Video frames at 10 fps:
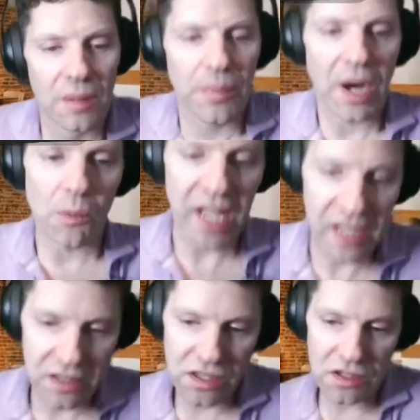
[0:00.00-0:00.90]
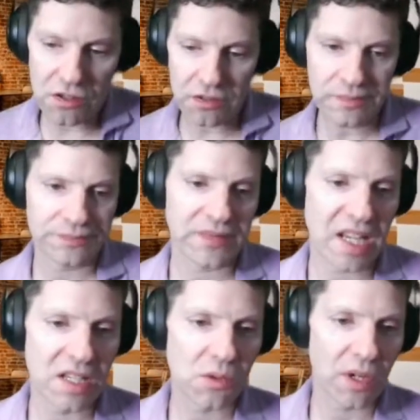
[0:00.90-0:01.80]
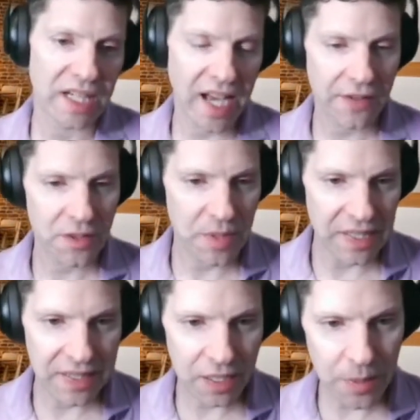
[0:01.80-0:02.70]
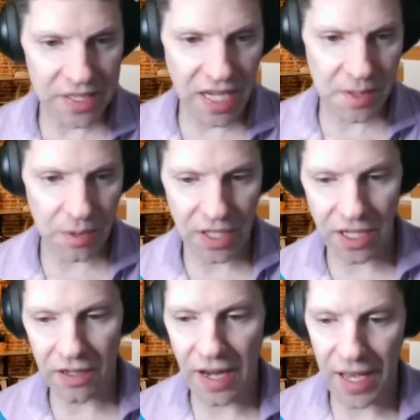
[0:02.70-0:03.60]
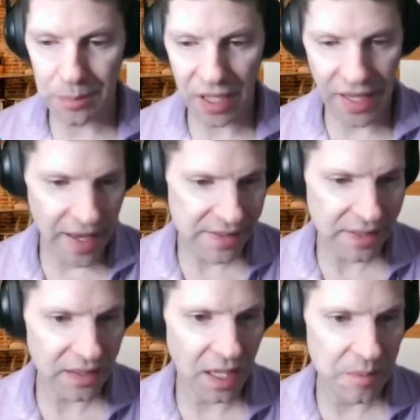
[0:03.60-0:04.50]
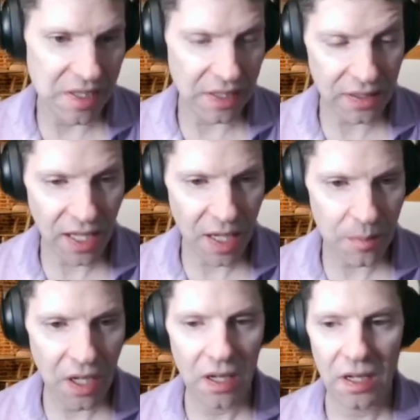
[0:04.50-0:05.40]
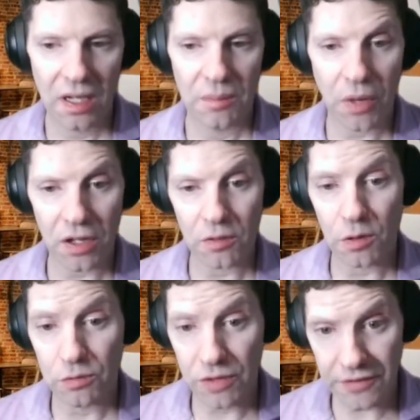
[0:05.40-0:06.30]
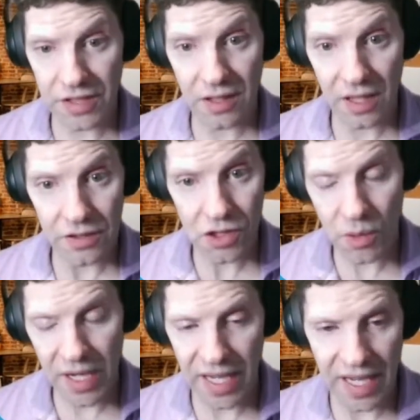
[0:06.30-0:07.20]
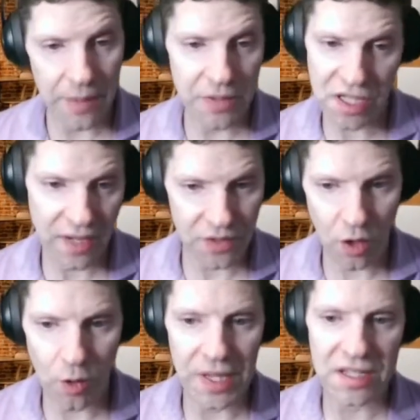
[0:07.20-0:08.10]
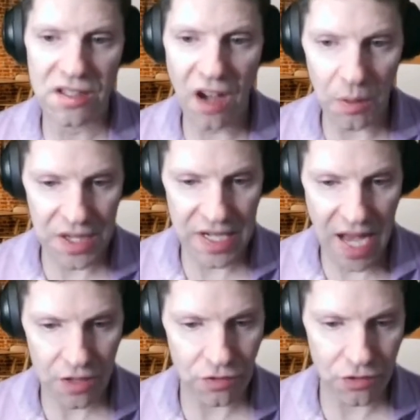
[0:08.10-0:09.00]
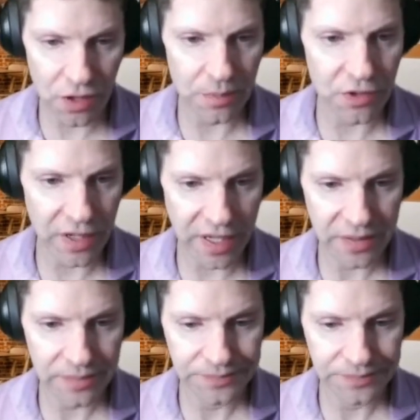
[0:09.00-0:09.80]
But what I can do is we're going to have to be a little bit desperate here and play ace of clubs and a club. Partner will rough declare his queen, and we just have to hope that's not with a natural trump trick.